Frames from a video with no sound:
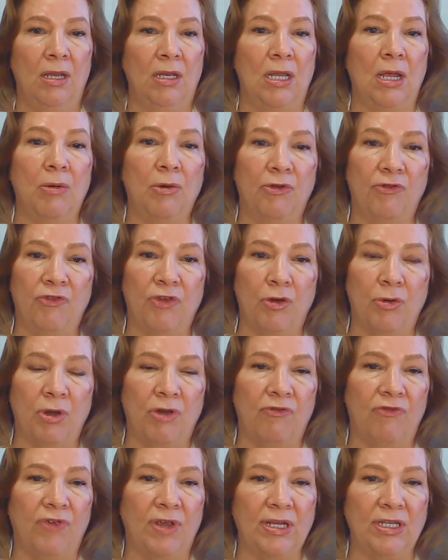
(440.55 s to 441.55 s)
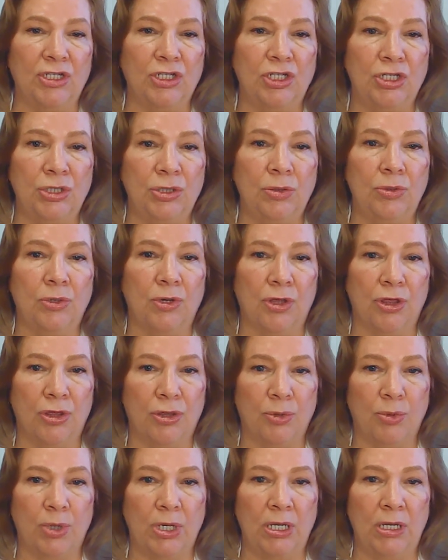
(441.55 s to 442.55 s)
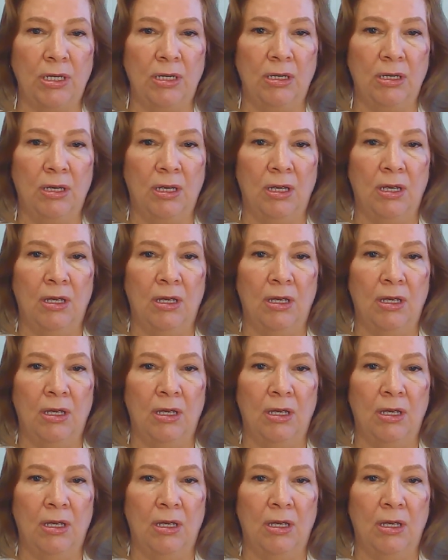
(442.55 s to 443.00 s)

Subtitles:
Now, if you're in phase 2 or 3,